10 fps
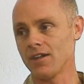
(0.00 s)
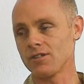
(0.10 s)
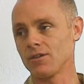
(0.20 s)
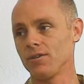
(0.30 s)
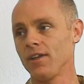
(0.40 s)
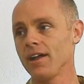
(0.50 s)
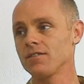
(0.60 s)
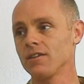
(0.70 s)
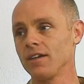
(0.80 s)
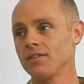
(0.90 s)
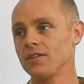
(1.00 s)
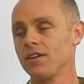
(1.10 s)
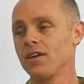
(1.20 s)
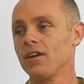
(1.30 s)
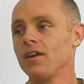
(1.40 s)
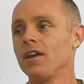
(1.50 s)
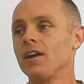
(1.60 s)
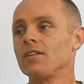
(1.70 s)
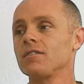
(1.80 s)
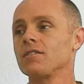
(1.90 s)
And so in that sense,
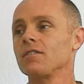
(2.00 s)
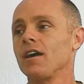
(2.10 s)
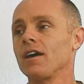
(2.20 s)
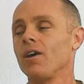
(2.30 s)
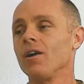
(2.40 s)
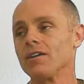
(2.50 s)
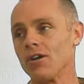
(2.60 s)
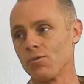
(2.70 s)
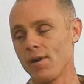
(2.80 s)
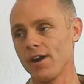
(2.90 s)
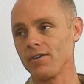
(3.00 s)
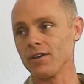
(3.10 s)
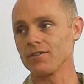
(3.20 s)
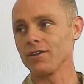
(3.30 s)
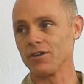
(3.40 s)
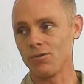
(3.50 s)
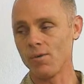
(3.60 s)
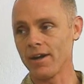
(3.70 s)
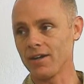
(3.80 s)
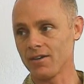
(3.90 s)
I call it awareness, an
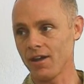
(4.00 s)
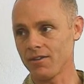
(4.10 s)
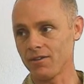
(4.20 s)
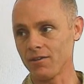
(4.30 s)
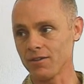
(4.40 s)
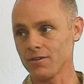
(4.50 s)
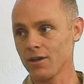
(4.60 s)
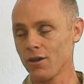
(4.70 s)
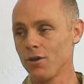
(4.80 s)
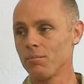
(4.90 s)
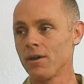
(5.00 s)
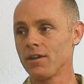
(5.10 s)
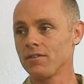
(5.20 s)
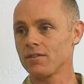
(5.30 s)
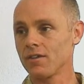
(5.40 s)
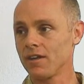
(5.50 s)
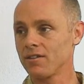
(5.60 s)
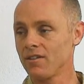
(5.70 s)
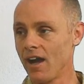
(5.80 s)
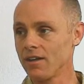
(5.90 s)
awake nothingness. But
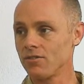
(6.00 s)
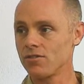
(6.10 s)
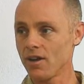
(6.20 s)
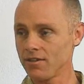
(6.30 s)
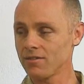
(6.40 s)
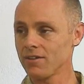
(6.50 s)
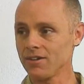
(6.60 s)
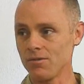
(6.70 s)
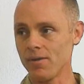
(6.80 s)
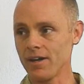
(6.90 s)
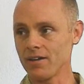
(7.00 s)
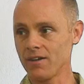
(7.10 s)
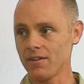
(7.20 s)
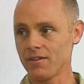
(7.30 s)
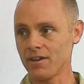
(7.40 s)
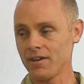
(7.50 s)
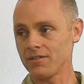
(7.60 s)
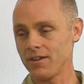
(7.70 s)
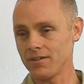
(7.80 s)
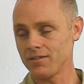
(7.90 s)
it's not just an awake
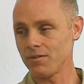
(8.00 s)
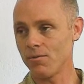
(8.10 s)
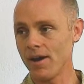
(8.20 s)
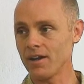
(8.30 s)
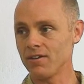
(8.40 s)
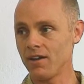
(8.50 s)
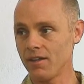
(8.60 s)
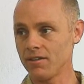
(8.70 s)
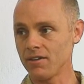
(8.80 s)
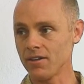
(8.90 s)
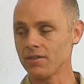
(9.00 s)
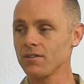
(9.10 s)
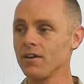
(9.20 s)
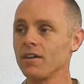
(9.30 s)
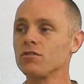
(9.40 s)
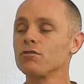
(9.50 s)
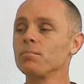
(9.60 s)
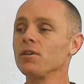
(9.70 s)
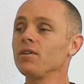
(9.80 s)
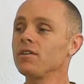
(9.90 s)
nothingness, it's the awake nothingness
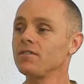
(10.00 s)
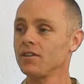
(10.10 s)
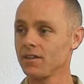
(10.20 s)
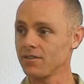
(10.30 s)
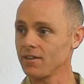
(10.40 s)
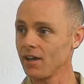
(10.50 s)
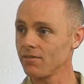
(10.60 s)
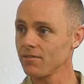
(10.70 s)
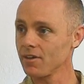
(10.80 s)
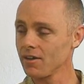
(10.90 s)
experiencing itself